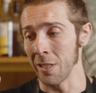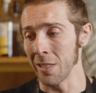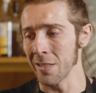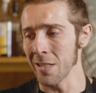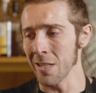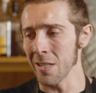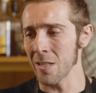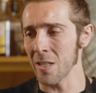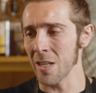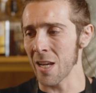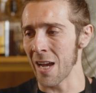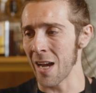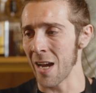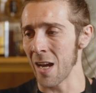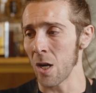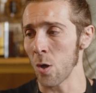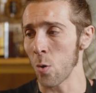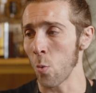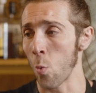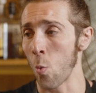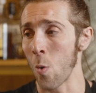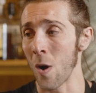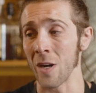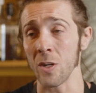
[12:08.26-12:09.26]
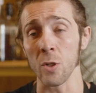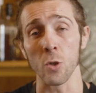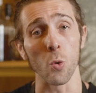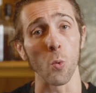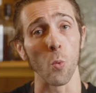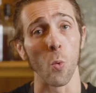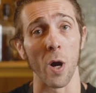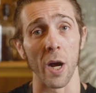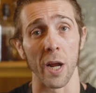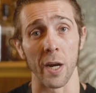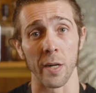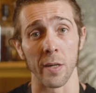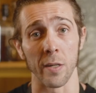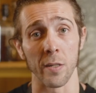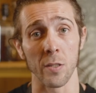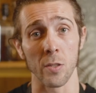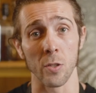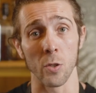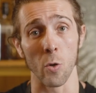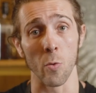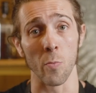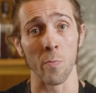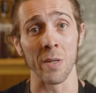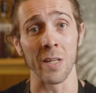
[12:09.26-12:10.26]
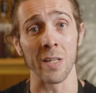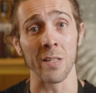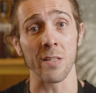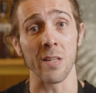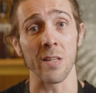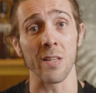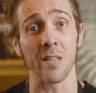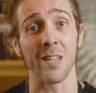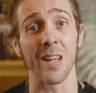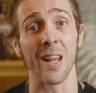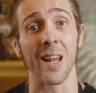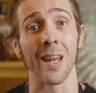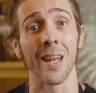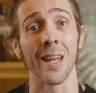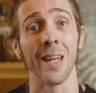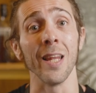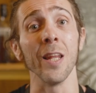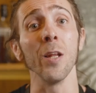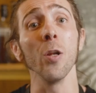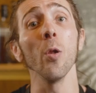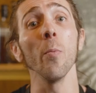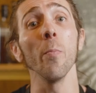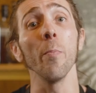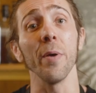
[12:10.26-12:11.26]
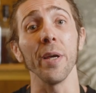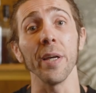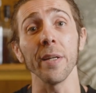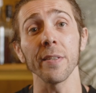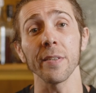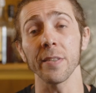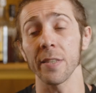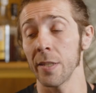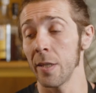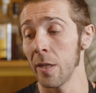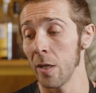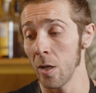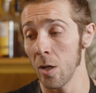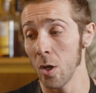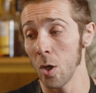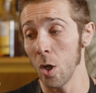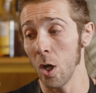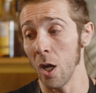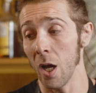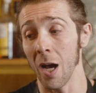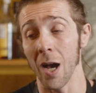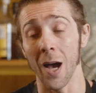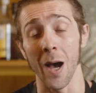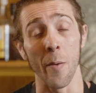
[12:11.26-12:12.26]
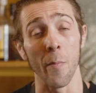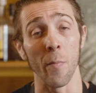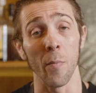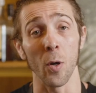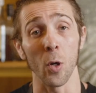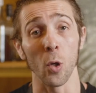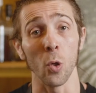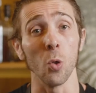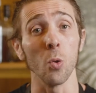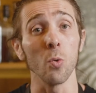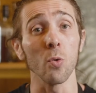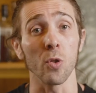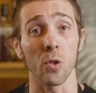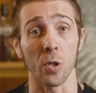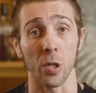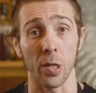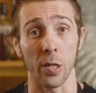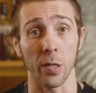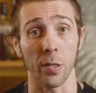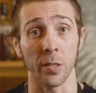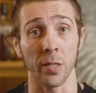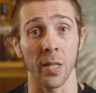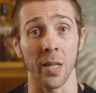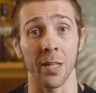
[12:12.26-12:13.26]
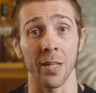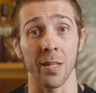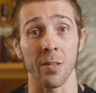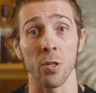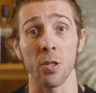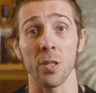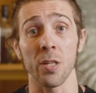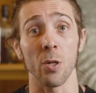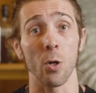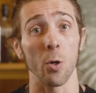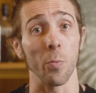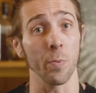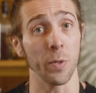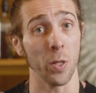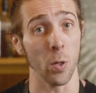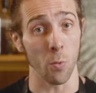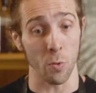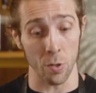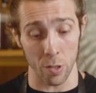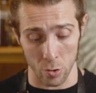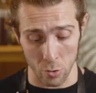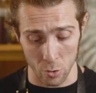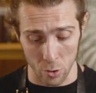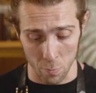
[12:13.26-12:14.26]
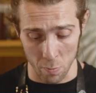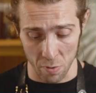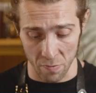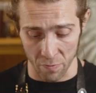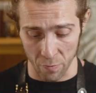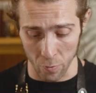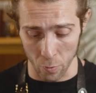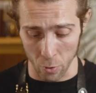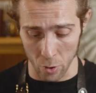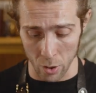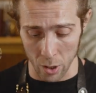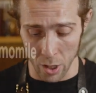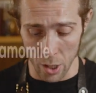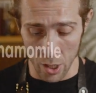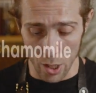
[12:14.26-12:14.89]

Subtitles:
this is a 1-to-1, so it means it's a little bit looser than the syrup that we used before.